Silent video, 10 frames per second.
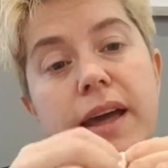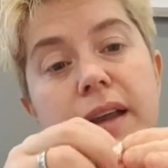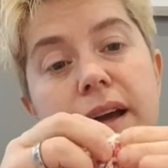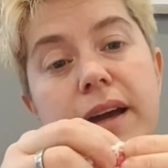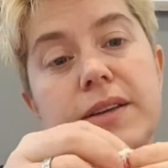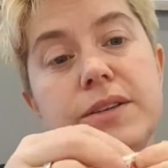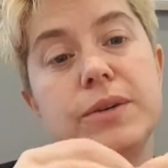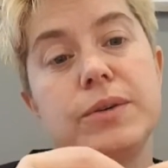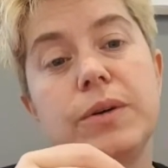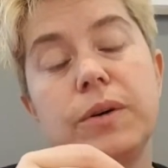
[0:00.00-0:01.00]
and I
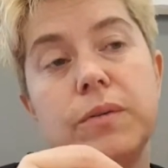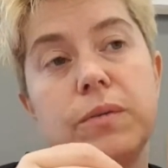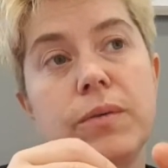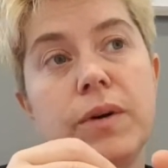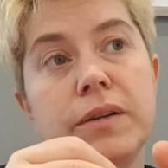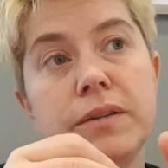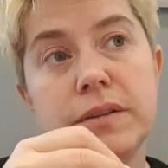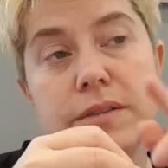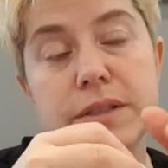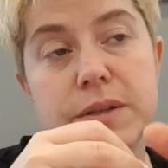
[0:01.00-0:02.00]
do 1